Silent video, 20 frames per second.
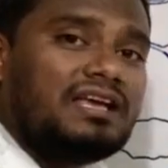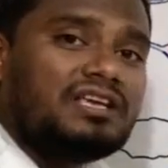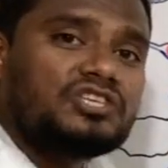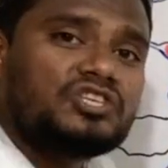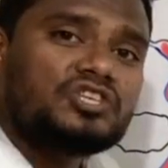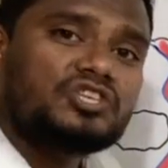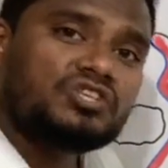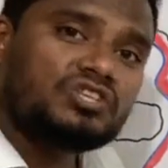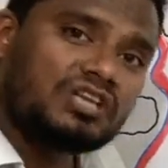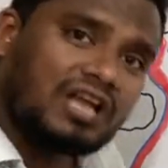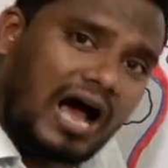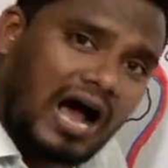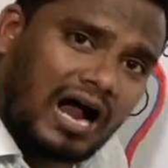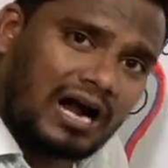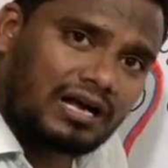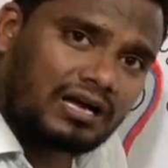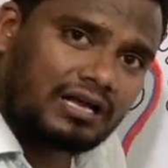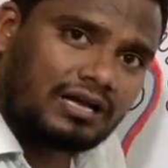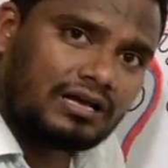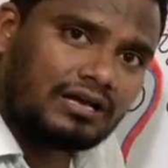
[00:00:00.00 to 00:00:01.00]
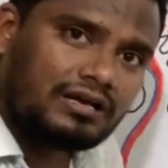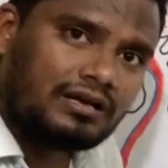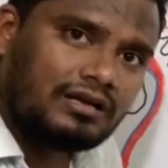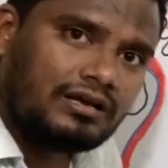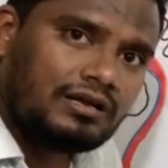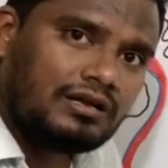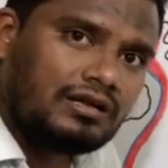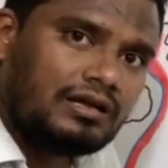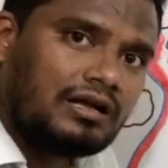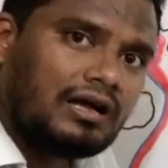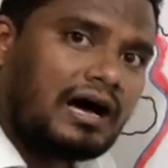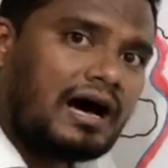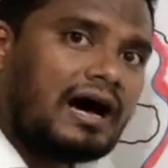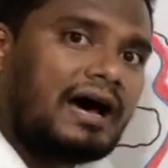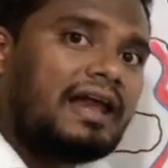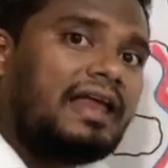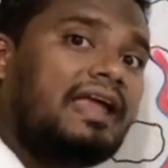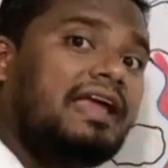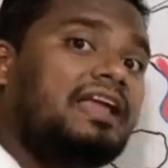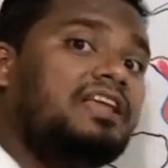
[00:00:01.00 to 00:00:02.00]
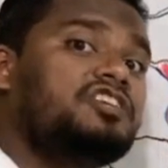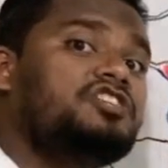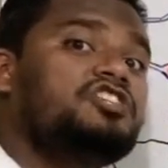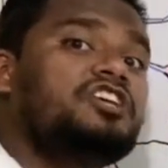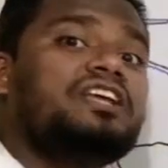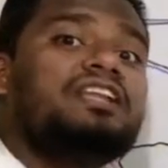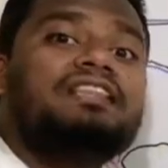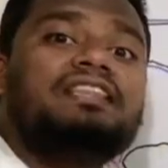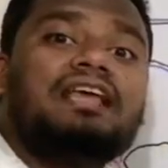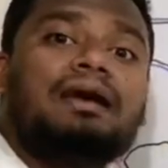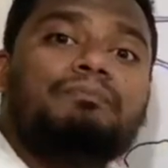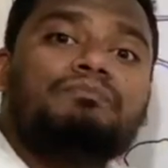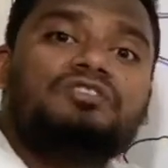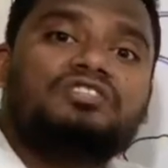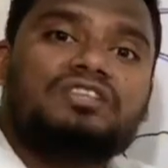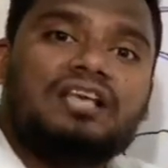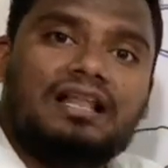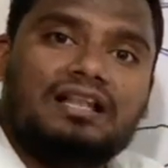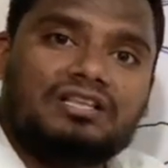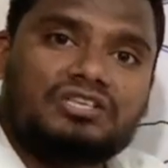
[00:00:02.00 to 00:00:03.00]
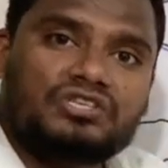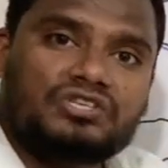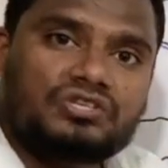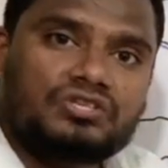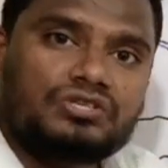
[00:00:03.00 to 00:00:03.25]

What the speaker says: start arranging themselves.